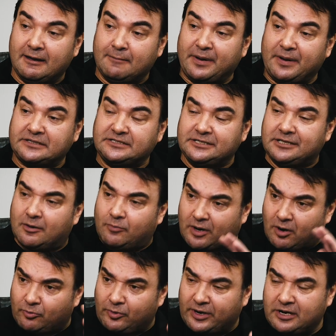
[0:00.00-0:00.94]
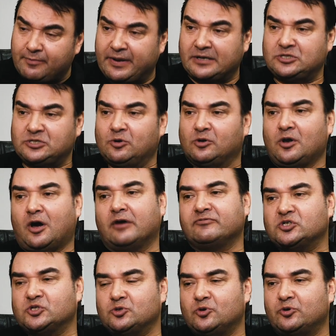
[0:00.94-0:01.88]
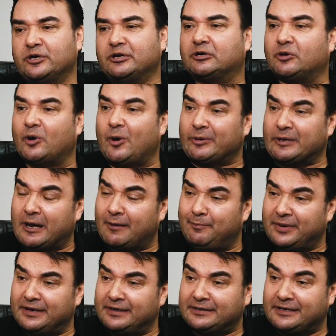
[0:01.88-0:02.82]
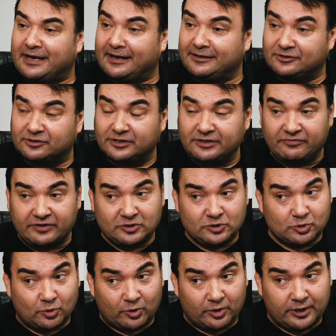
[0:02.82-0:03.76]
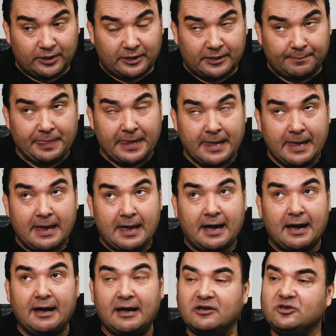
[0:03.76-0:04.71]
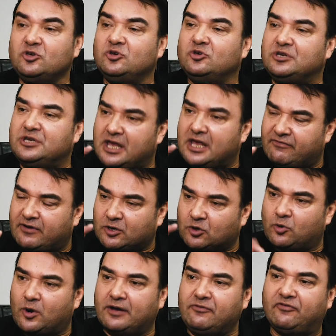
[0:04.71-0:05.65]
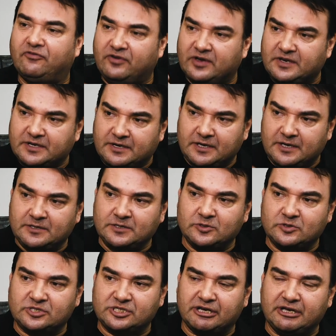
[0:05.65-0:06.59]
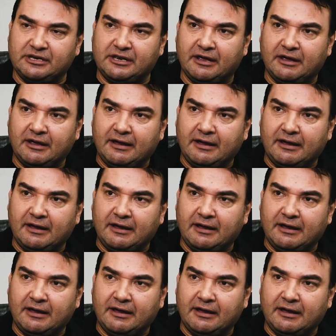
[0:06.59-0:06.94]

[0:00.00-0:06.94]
But, you know, when I read about your life story, growing up in country Victoria, you never quite fitted in, you said,